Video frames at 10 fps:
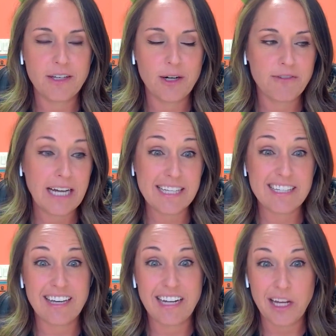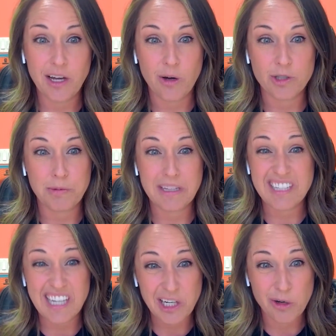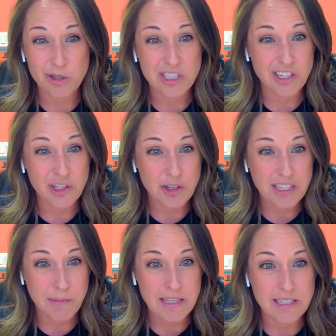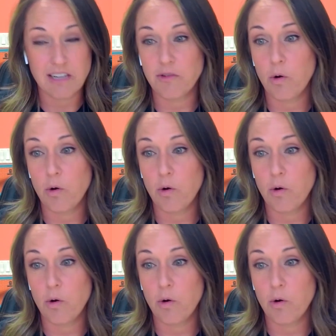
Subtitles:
you know, I've got this hitting coach, but this hitting coach is a little expensive,